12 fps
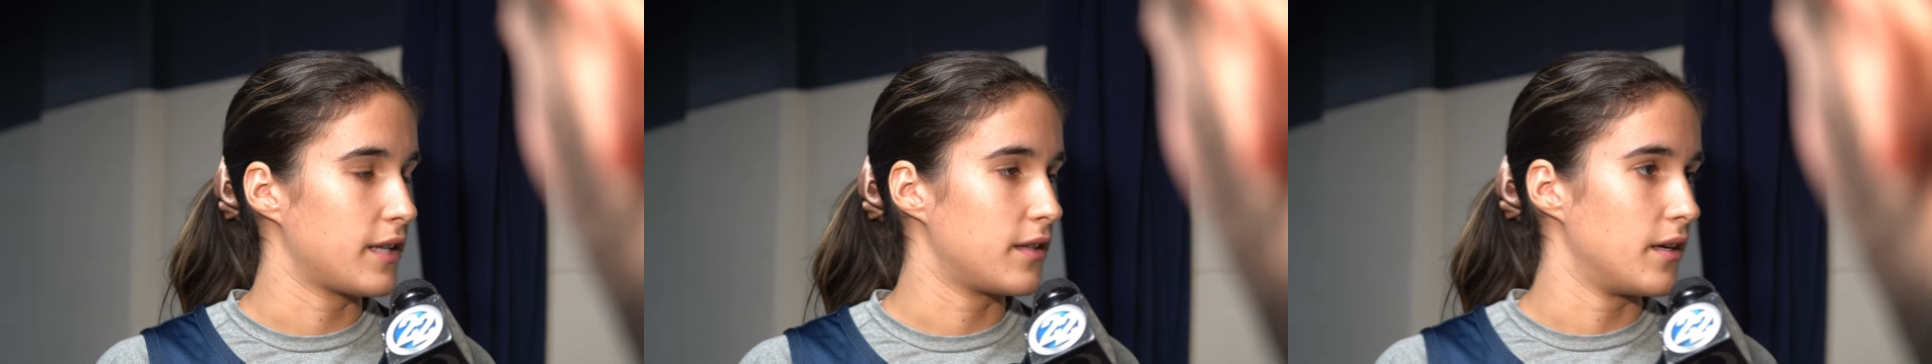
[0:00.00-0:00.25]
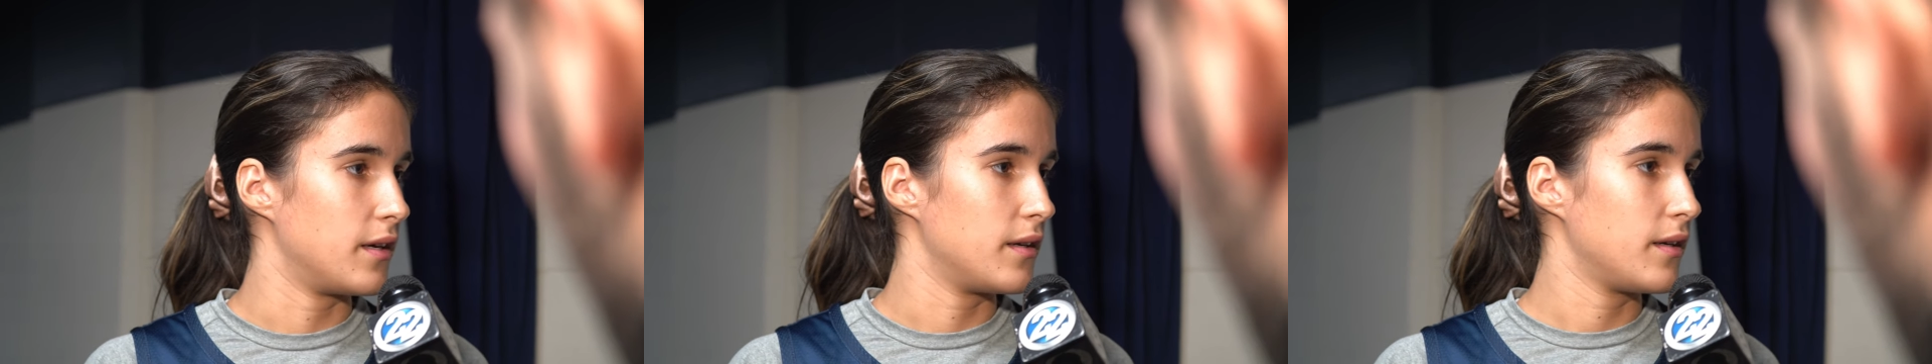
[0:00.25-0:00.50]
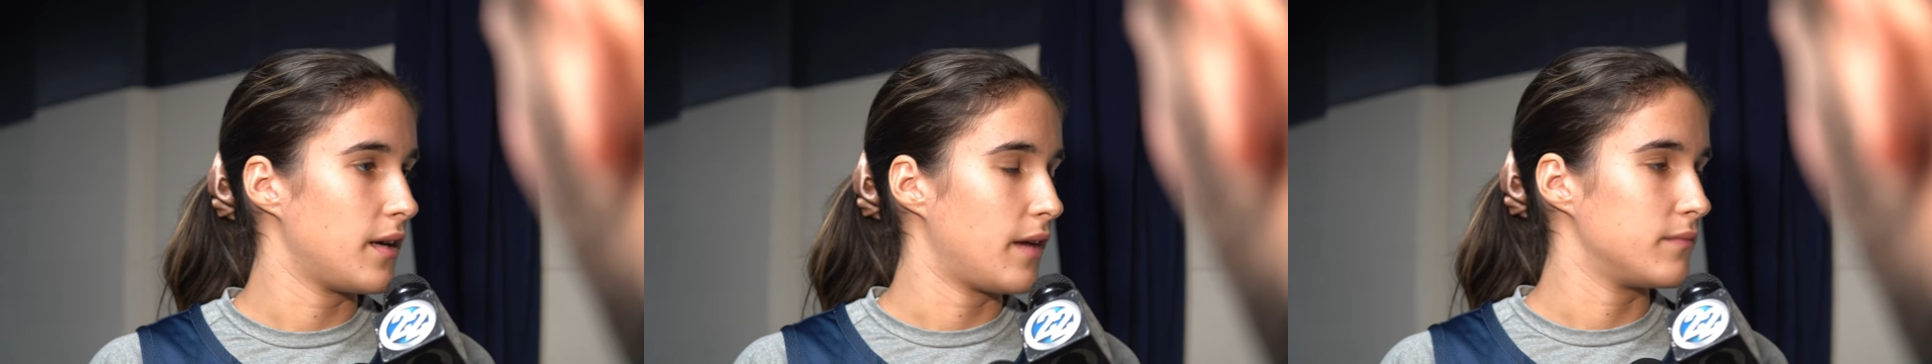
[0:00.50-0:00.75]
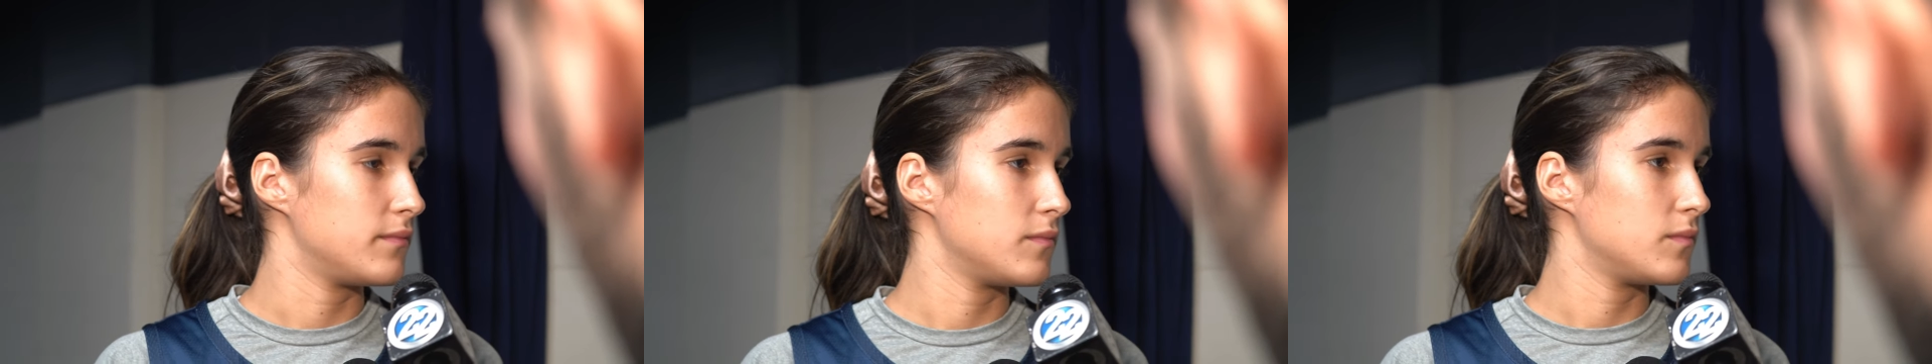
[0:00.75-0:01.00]

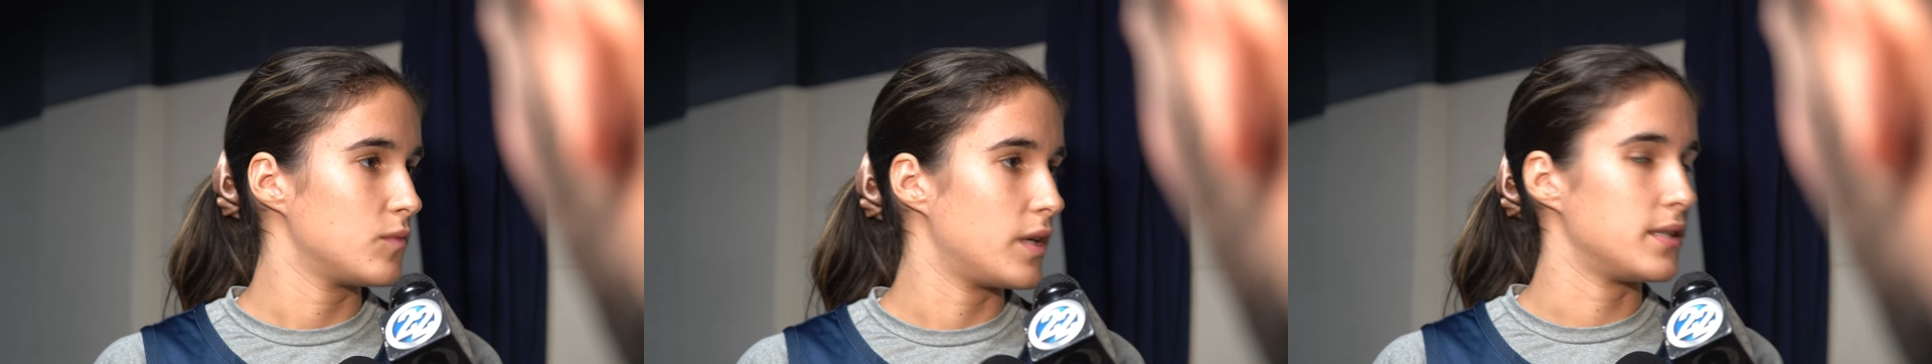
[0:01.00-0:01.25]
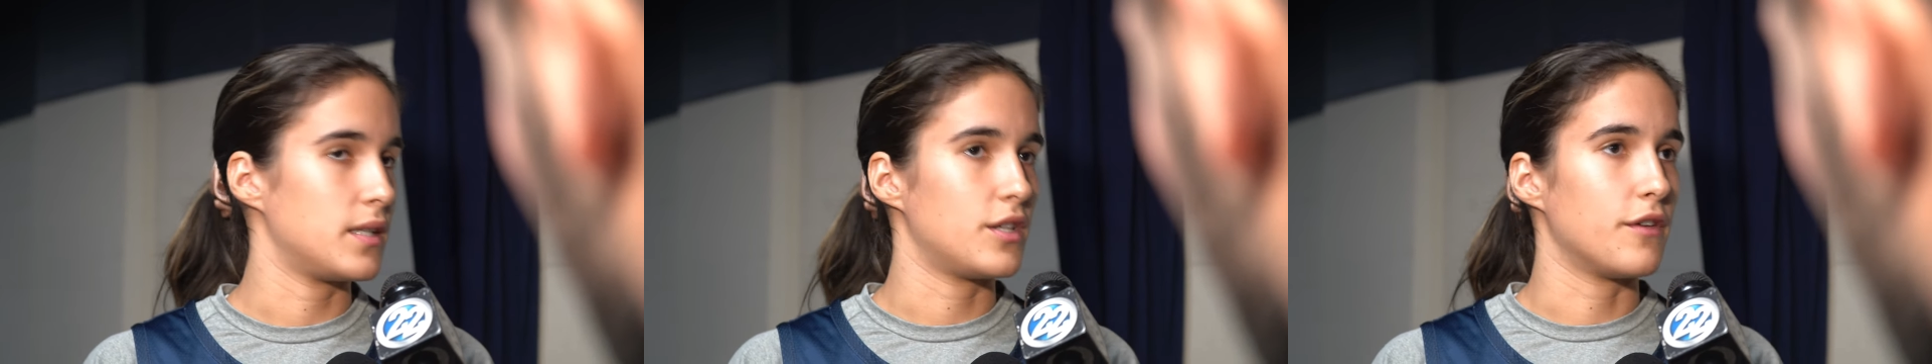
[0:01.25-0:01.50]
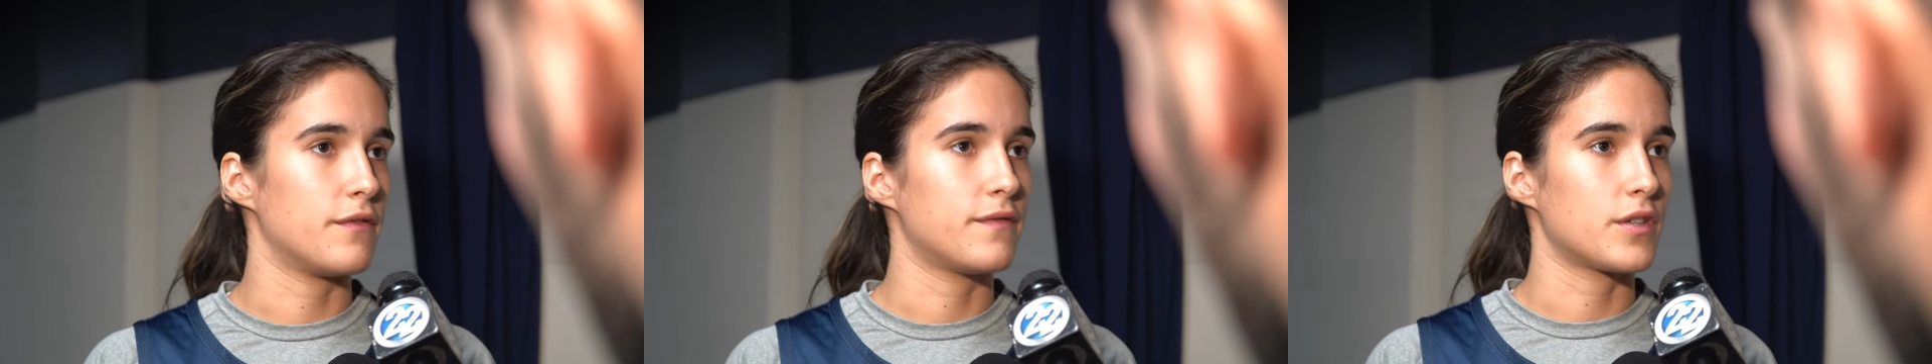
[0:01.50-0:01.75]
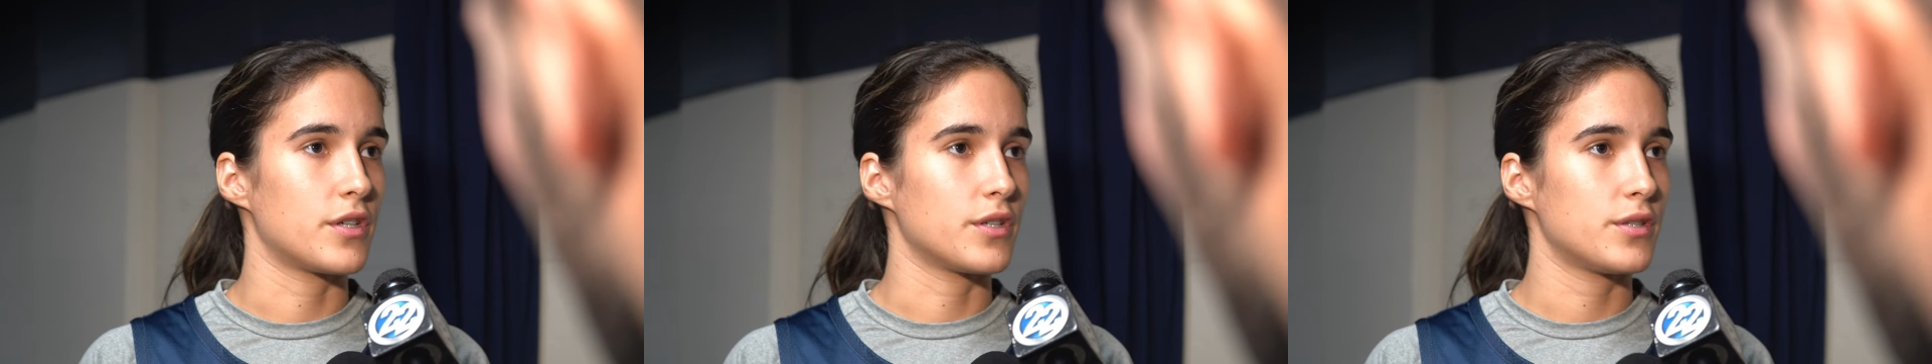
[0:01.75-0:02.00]
the
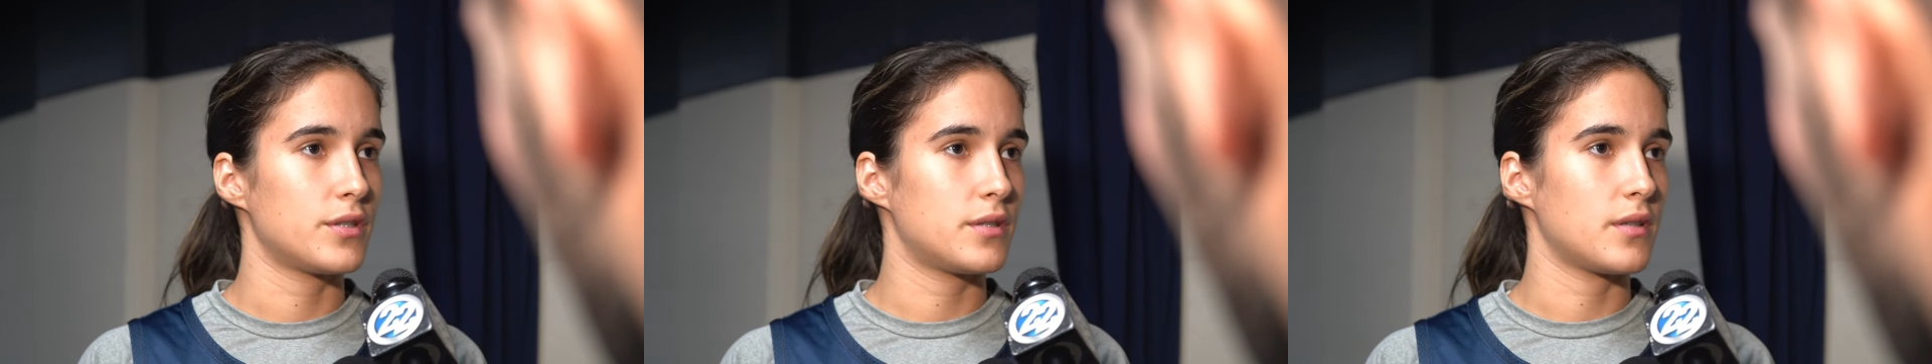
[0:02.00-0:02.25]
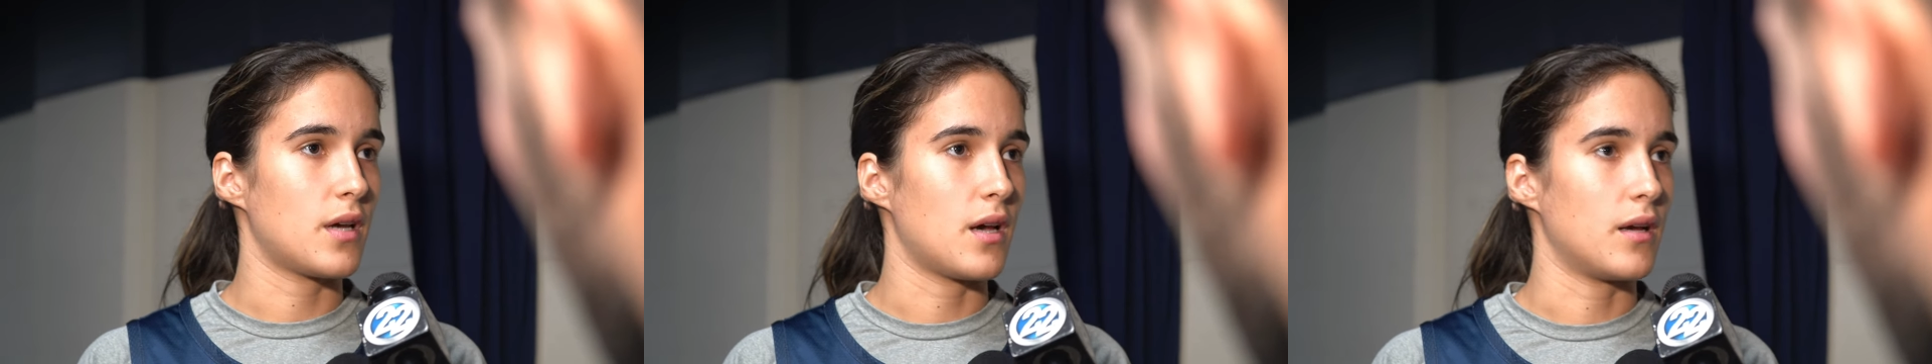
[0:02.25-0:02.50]
first